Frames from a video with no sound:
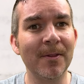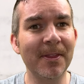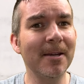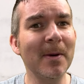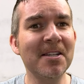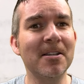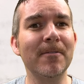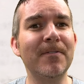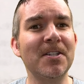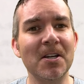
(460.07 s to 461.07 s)
they may
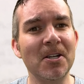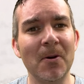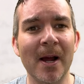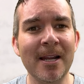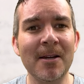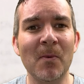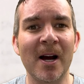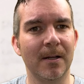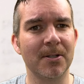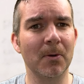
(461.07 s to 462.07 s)
still visit you
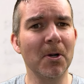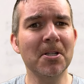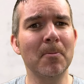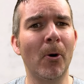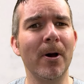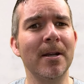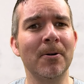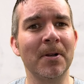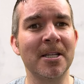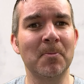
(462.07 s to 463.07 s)
anyway. So what's the point in
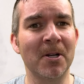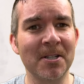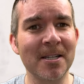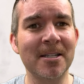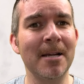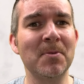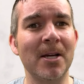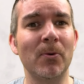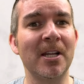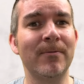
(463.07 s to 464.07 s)
all this? Because it seems
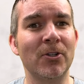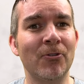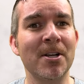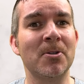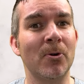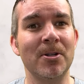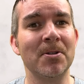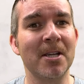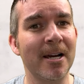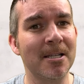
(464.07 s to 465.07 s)
they wouldn't even trust what you
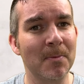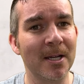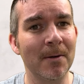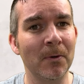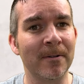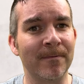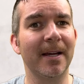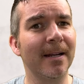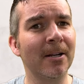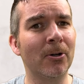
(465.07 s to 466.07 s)
say to begin with.
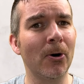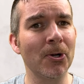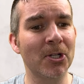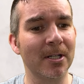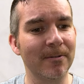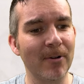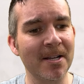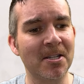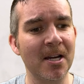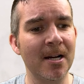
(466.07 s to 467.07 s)
And then, of course, in the
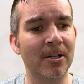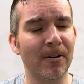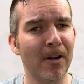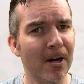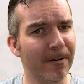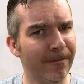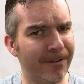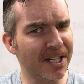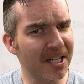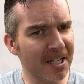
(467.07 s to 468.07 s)
red circle,
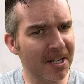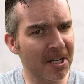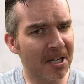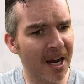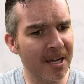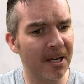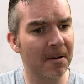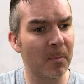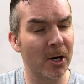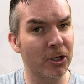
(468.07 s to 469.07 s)
visit
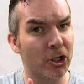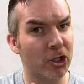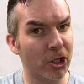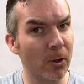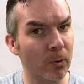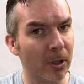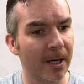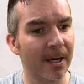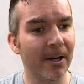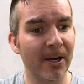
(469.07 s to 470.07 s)
undertaken by Stoke
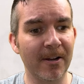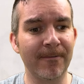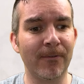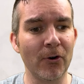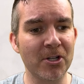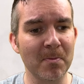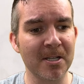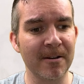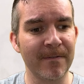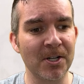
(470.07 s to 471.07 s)

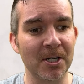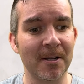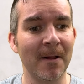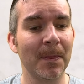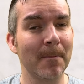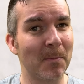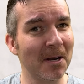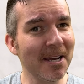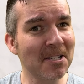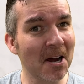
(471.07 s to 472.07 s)
Enforcement Division.
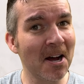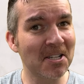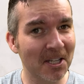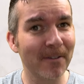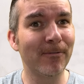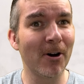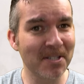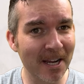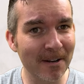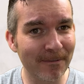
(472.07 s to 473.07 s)
Please ask for
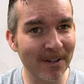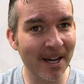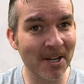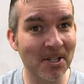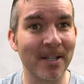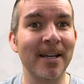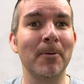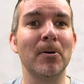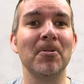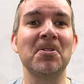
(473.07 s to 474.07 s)
identification. Yeah,
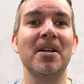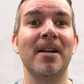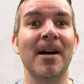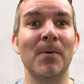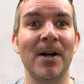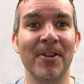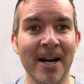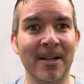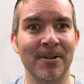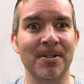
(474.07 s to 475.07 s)
we're all seeing how well
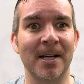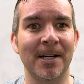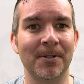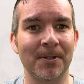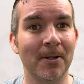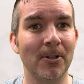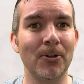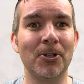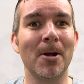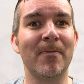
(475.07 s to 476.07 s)
that goes down on
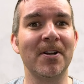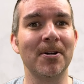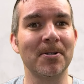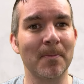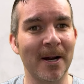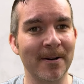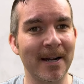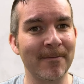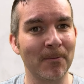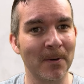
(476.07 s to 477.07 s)
YouTube videos about, haven't